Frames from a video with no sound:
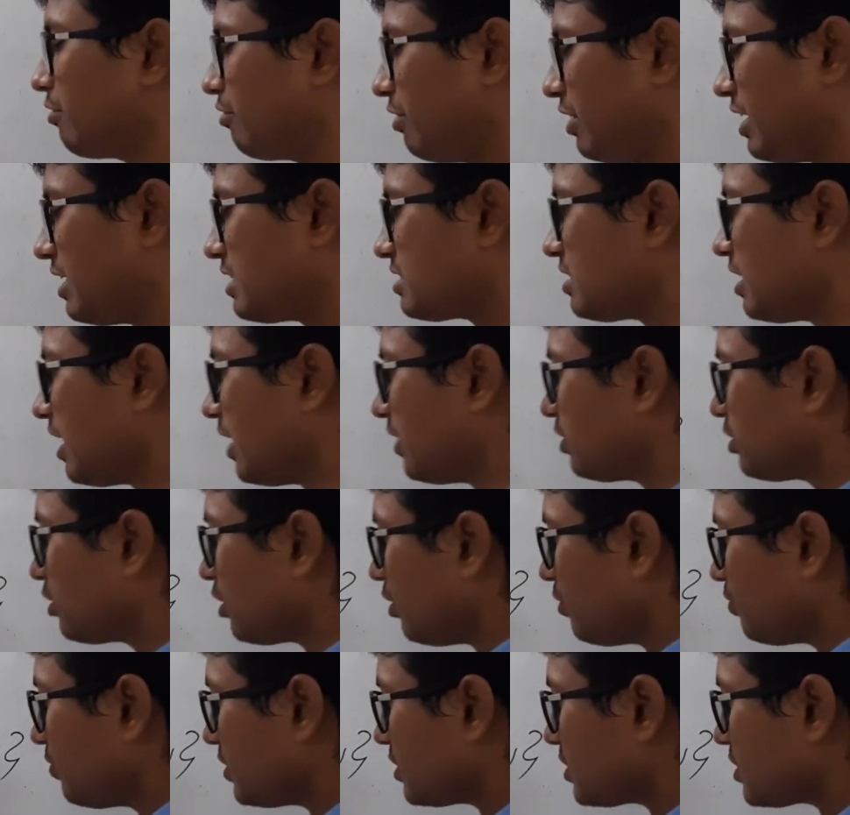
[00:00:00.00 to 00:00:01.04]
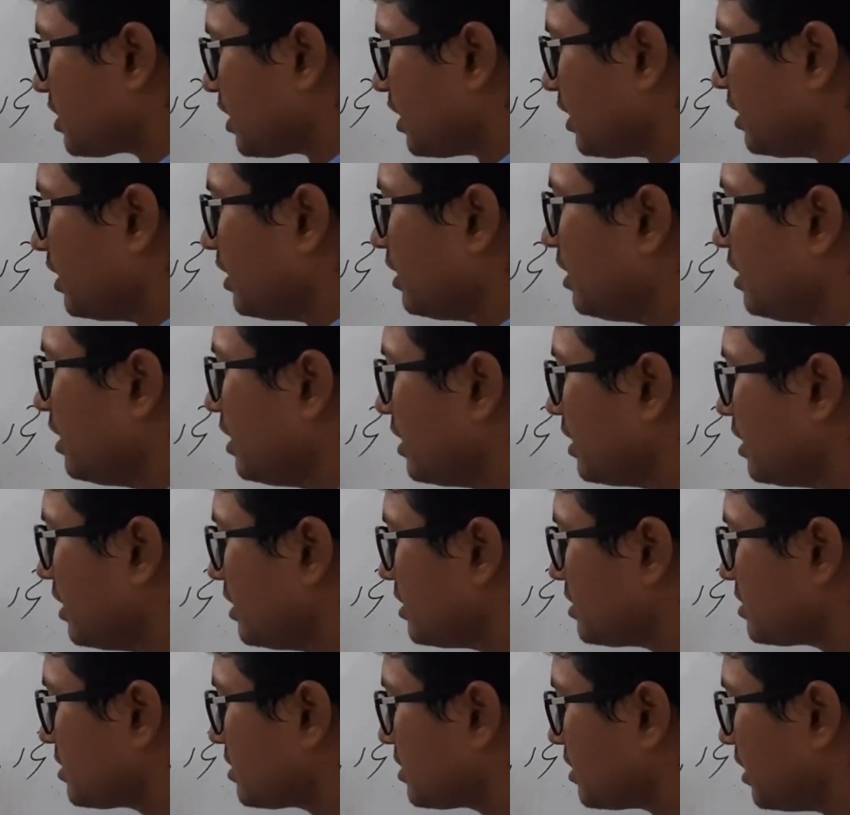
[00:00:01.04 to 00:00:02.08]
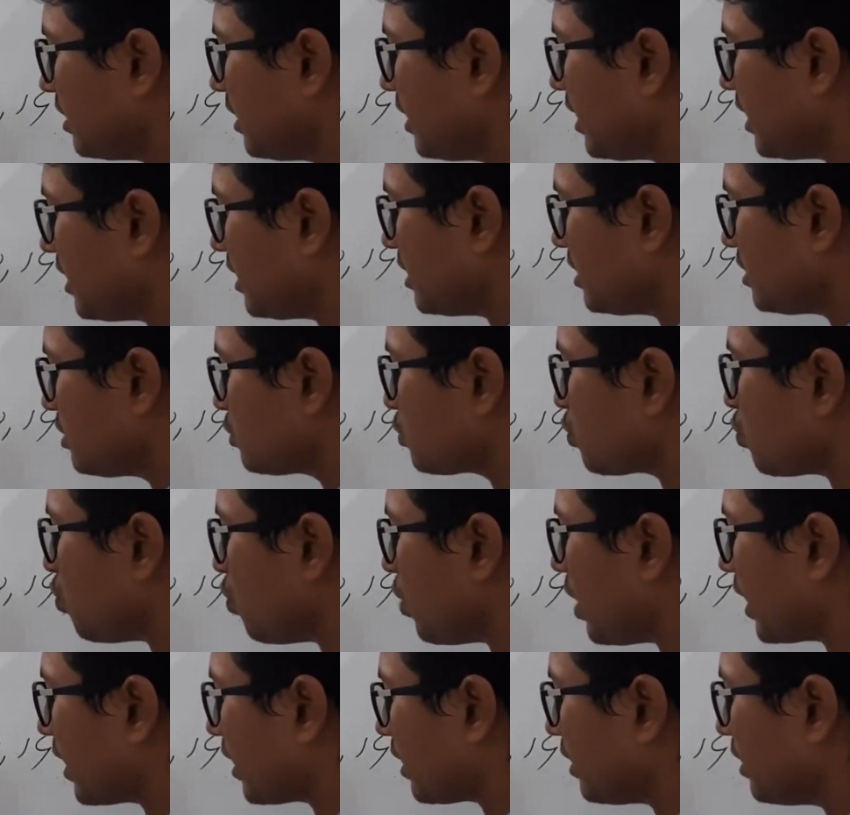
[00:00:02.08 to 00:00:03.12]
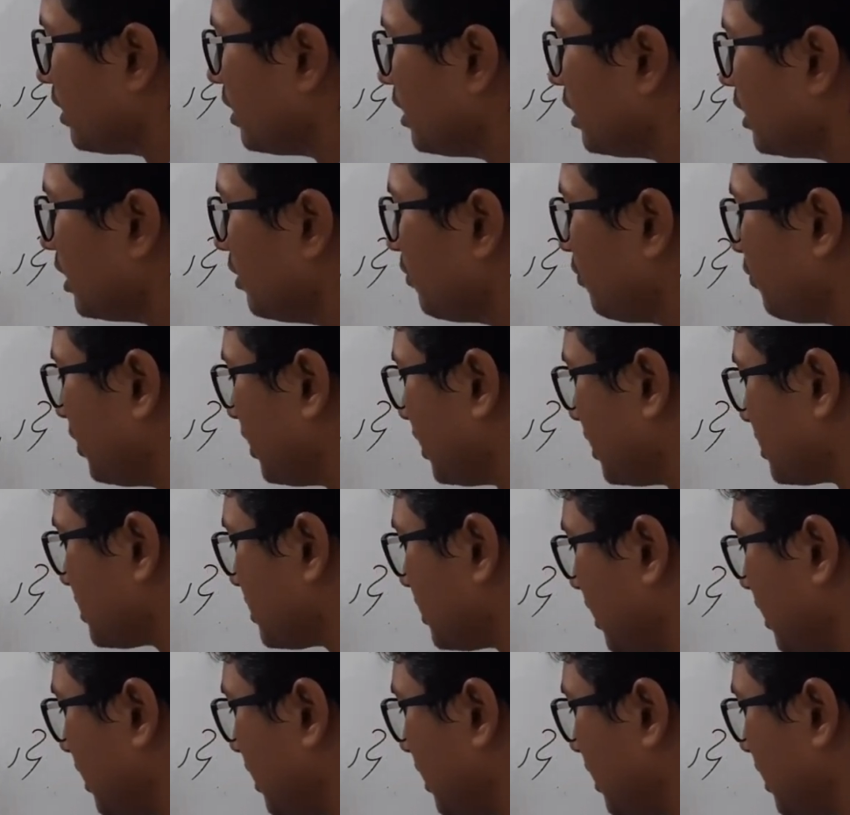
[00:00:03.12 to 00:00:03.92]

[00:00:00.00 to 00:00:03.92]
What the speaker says: Whereas length of the string is A is 1. If it is